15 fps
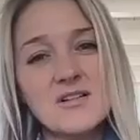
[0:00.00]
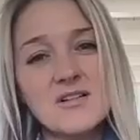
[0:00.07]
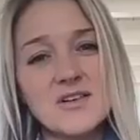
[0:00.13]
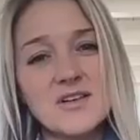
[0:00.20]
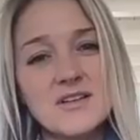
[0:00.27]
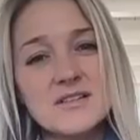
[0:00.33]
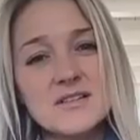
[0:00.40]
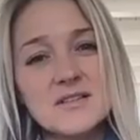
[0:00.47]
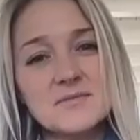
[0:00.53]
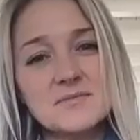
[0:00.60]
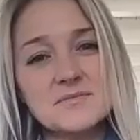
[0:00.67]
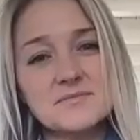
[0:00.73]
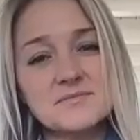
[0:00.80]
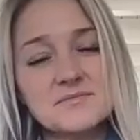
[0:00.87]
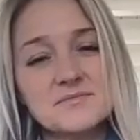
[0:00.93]
of us,
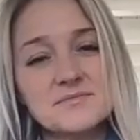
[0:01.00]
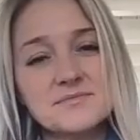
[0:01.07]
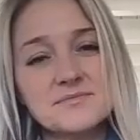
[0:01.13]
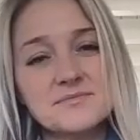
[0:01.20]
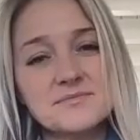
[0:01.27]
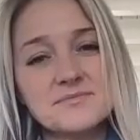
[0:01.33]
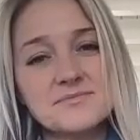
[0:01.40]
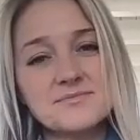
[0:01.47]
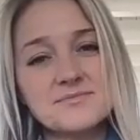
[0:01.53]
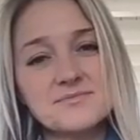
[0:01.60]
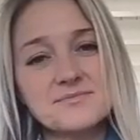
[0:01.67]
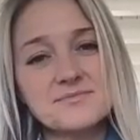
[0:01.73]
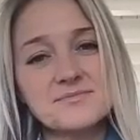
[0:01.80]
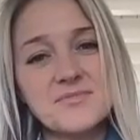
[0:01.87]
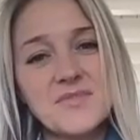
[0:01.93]

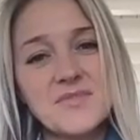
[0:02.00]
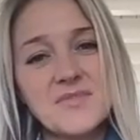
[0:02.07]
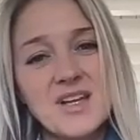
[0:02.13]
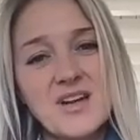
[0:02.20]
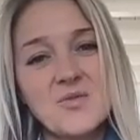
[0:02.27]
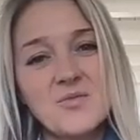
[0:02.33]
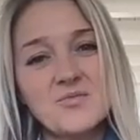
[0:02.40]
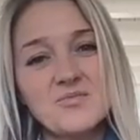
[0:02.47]
you know?